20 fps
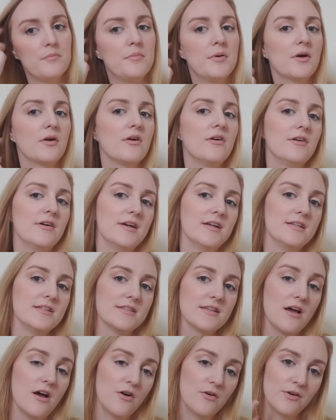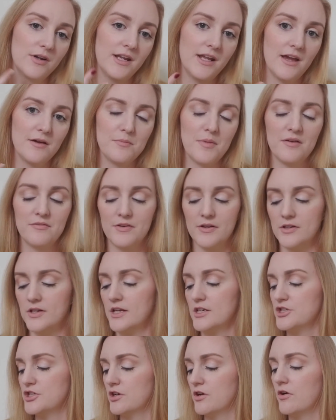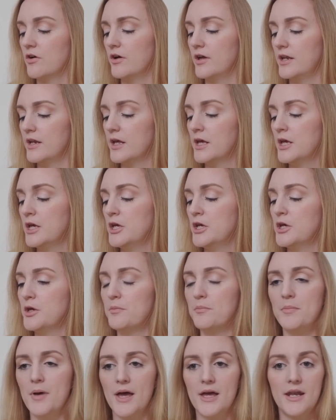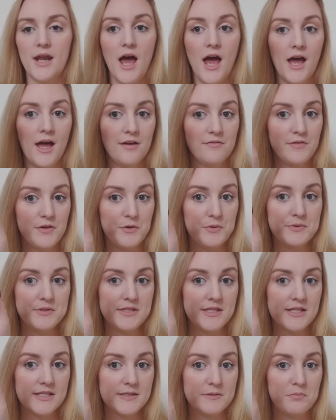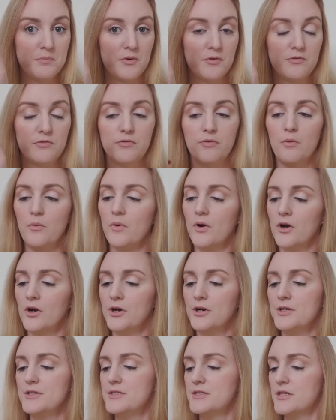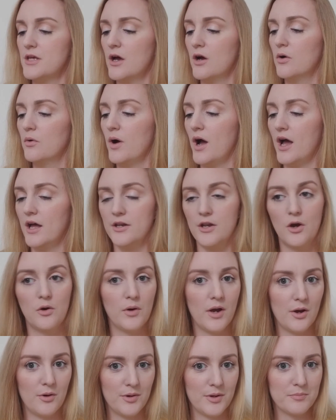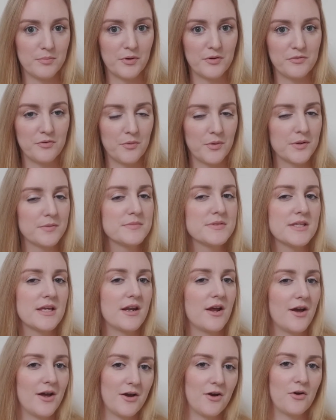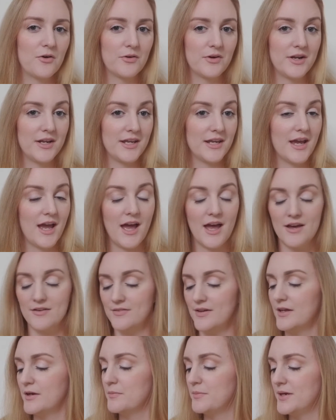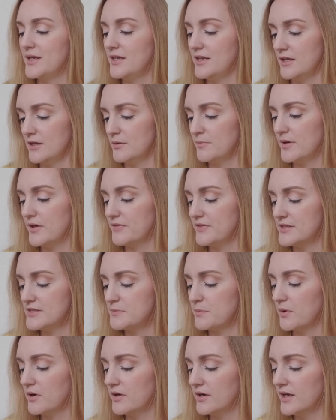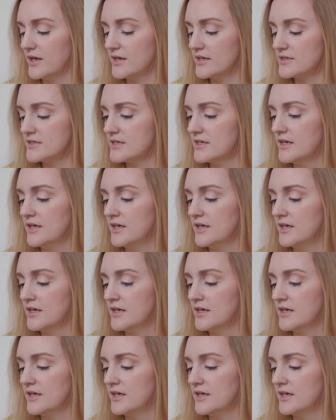because I already have my foundation on, but I have used this before, so I know how it performs and I already have an opinion about this product.